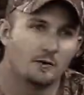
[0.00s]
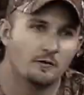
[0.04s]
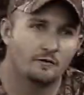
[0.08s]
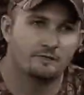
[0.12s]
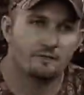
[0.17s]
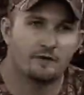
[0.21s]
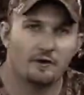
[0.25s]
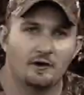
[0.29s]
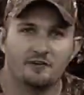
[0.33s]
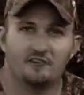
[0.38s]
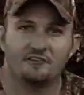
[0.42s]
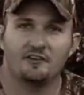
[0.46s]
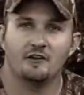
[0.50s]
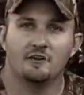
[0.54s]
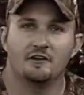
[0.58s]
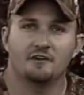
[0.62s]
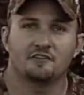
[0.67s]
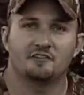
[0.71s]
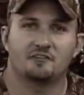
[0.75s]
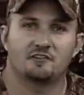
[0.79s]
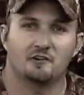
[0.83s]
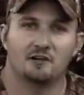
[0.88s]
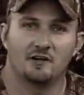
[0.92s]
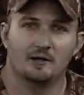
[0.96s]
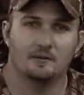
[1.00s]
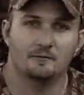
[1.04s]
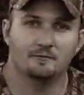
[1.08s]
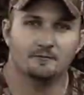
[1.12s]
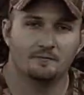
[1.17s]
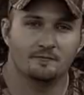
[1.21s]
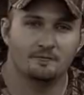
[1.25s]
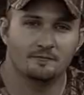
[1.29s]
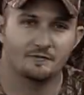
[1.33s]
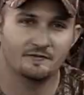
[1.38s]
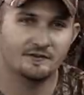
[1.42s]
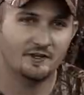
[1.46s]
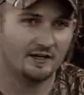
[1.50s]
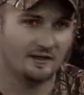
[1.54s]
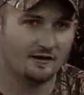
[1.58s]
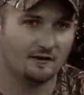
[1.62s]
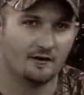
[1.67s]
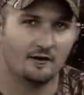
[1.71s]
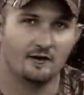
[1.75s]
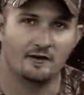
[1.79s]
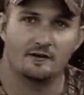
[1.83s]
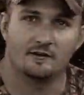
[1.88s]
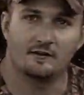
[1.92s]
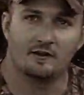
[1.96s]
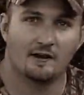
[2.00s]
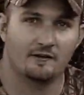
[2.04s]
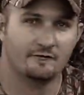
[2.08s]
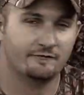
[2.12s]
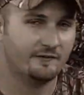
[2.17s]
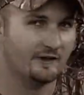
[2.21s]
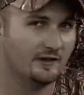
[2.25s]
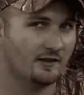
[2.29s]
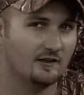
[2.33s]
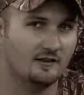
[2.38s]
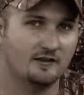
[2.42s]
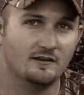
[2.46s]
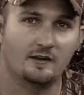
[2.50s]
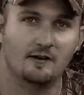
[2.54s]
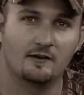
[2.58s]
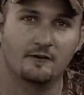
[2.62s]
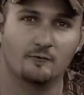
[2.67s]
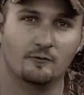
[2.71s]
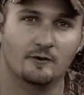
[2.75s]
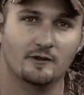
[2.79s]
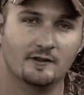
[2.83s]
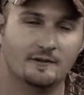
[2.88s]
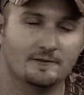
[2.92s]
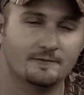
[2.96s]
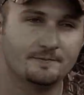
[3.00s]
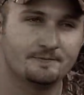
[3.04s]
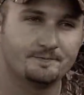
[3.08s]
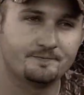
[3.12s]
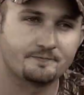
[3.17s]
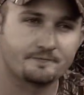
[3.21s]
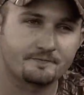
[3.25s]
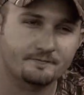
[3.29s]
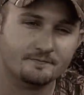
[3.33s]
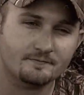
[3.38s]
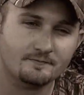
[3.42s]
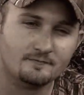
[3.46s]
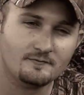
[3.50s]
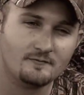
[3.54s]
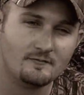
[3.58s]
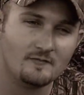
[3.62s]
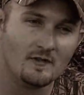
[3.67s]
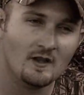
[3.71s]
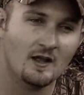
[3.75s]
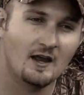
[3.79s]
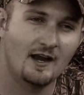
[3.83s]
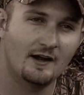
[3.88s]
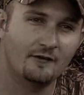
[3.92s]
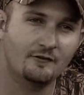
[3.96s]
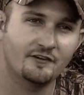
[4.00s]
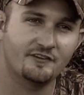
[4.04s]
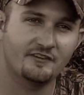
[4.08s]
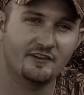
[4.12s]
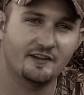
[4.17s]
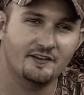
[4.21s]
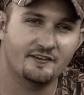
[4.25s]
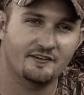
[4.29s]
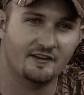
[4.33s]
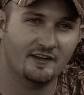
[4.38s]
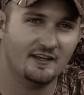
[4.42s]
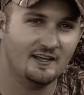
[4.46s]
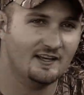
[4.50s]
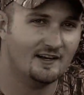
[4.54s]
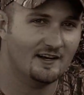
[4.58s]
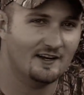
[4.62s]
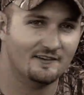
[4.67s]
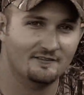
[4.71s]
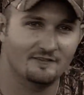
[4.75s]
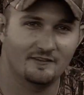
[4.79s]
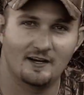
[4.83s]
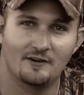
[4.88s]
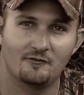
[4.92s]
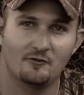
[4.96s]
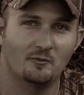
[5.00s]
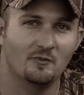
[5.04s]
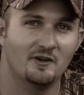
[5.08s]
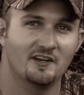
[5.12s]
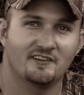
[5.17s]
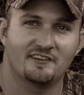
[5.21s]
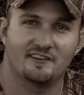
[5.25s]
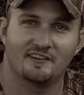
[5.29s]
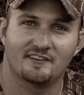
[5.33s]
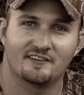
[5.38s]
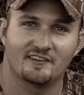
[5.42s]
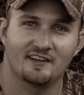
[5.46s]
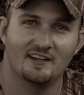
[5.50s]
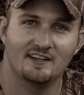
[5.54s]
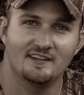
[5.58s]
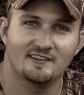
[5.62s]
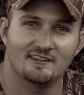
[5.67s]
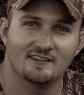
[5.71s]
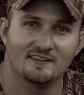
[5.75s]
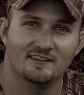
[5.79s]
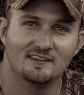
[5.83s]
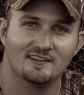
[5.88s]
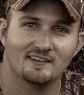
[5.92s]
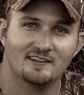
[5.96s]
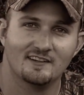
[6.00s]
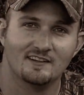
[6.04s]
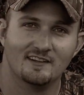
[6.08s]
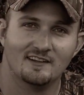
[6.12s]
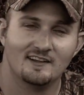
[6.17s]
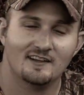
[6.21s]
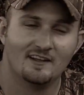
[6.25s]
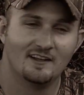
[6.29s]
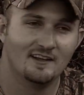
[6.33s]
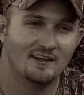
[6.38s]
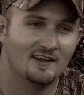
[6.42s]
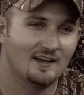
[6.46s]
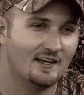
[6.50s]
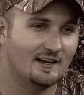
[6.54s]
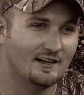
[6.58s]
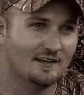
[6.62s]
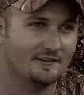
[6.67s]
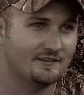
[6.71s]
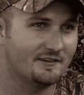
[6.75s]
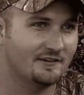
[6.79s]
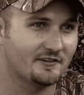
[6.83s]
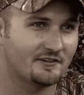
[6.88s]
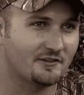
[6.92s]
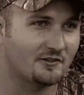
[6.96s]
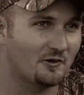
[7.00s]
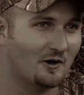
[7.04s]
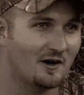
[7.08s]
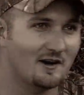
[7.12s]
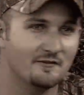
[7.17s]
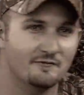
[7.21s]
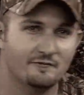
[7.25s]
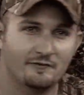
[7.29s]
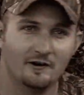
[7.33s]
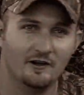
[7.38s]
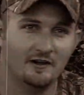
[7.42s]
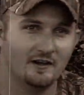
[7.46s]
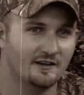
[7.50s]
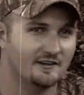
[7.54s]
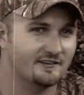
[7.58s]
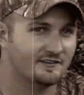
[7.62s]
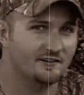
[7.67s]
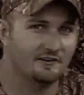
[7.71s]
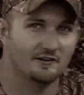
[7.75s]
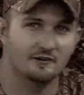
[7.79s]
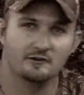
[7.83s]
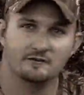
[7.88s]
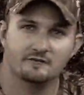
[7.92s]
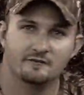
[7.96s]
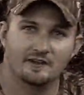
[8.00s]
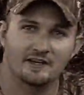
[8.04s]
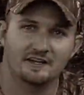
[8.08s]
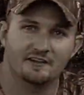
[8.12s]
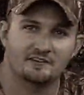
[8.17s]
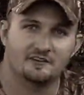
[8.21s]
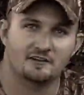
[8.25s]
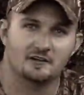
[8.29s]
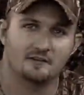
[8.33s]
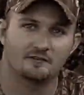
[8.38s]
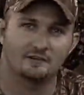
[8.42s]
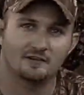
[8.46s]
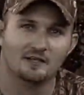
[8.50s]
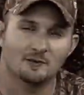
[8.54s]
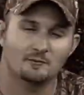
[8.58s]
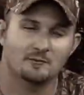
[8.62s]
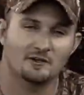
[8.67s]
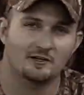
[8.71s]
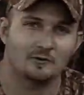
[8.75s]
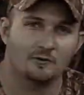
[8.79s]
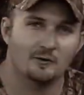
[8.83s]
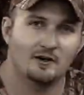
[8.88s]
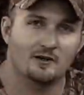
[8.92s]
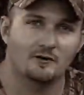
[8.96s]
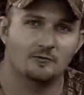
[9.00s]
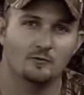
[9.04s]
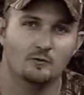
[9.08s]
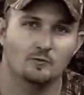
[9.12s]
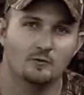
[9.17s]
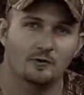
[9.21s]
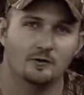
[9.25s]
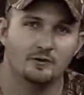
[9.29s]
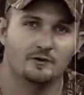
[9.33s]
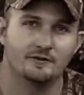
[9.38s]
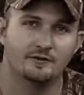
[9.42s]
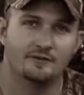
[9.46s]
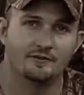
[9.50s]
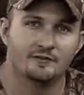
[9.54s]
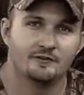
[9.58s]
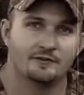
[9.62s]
First hunting trip, deer hunting, I fell in love with it. Ever since then, I've never missed a season, and it's just great fun. It's a new adventure every time I go out in the woods.